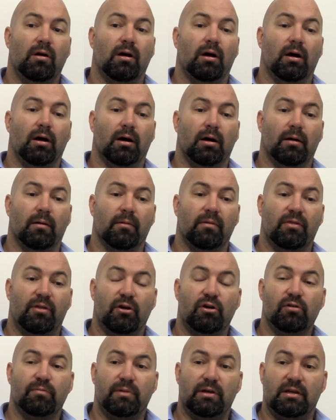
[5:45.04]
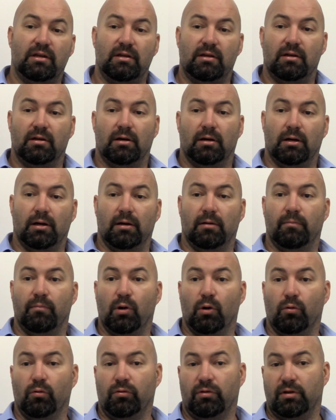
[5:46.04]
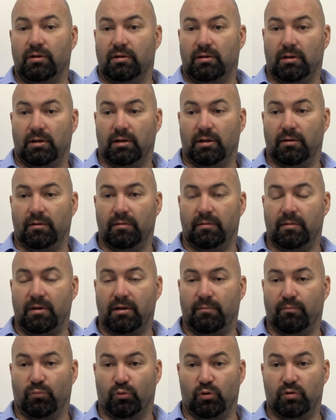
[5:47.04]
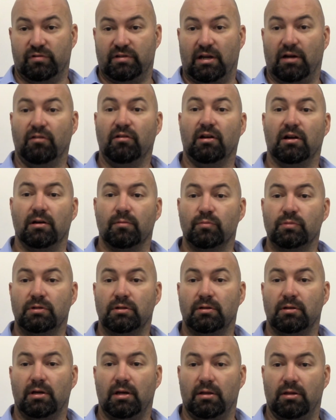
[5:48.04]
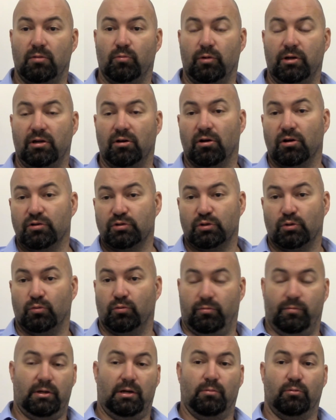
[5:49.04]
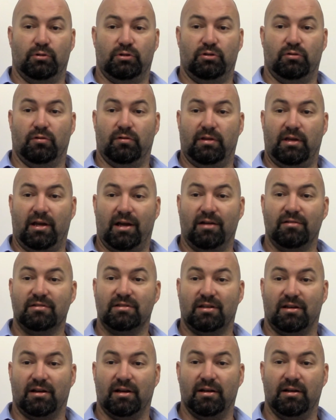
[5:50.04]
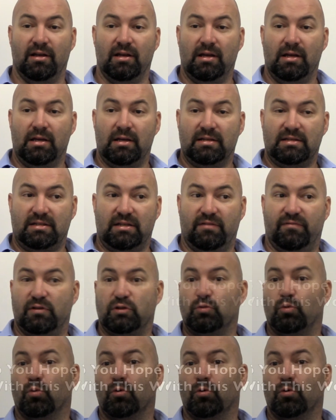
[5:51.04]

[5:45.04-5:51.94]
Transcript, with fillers: uh, therapy uh, both uh, improves outcomes and then we also will be able to on the outside see if it's